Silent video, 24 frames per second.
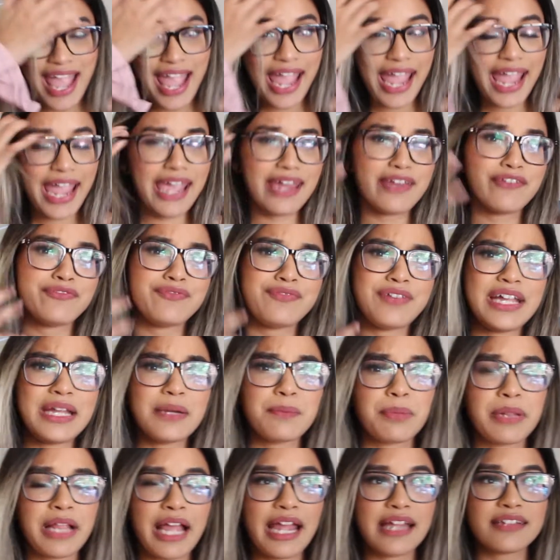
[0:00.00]
And
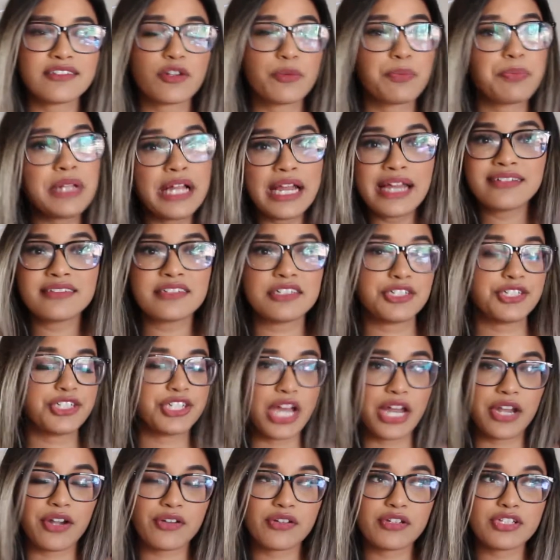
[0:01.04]
fake plants or plants in
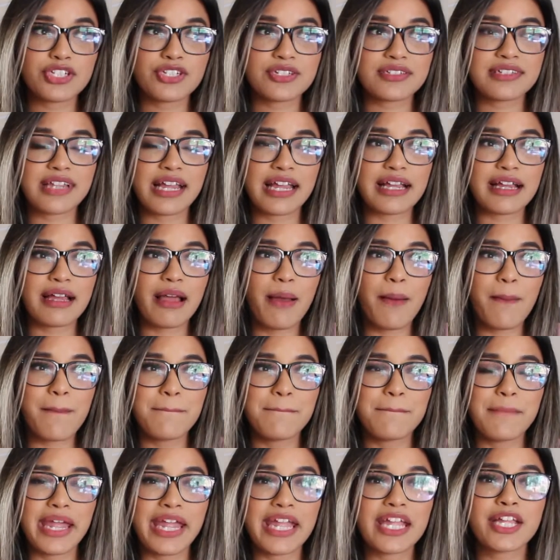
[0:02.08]
general just like
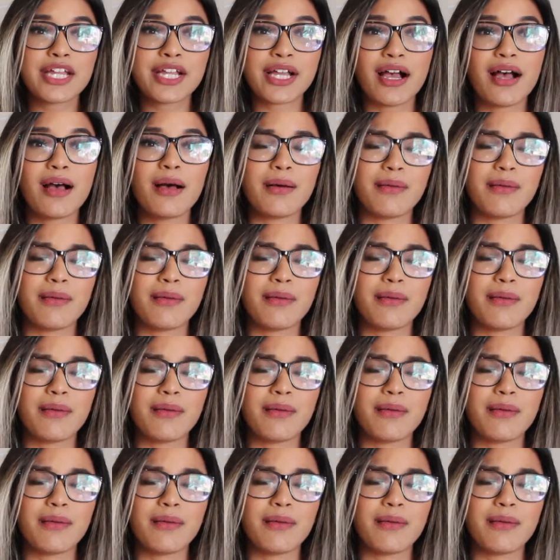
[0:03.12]
make